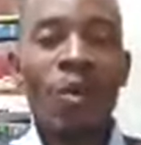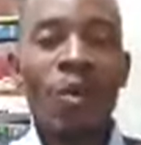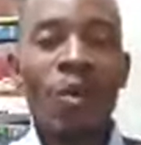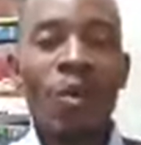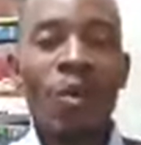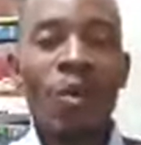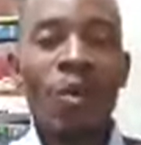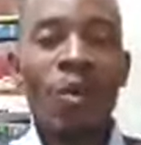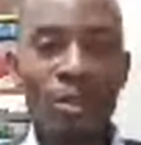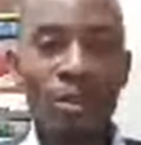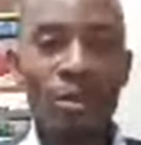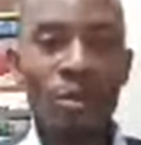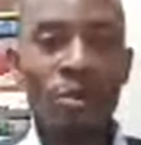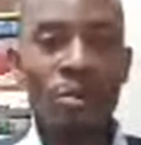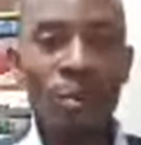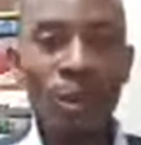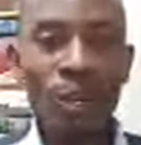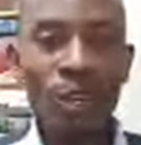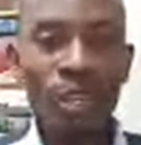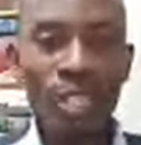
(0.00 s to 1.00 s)
You
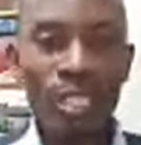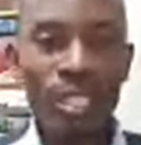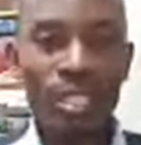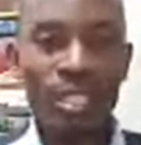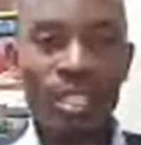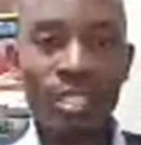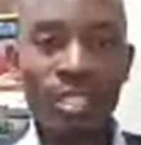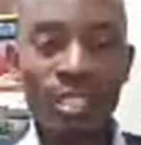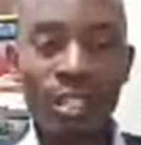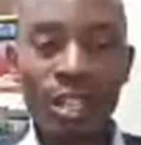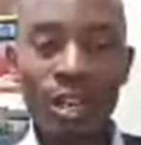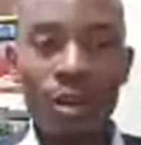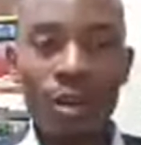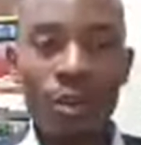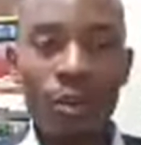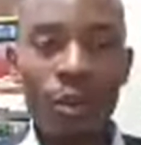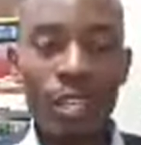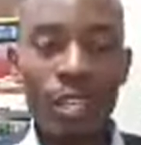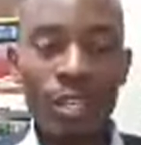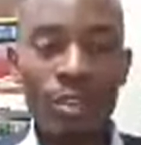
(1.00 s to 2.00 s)
boarded,
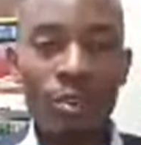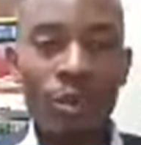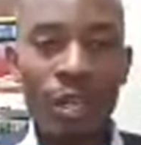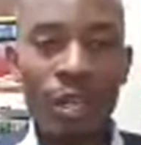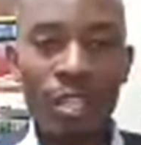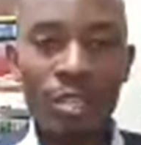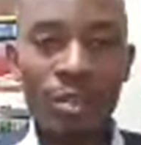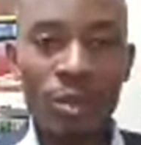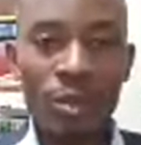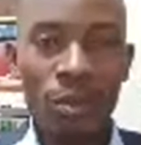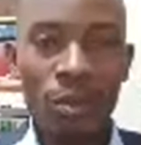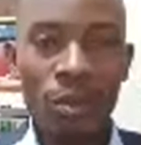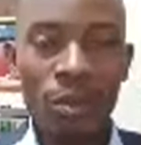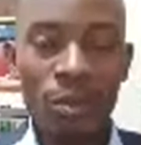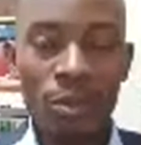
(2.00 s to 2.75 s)
when you went to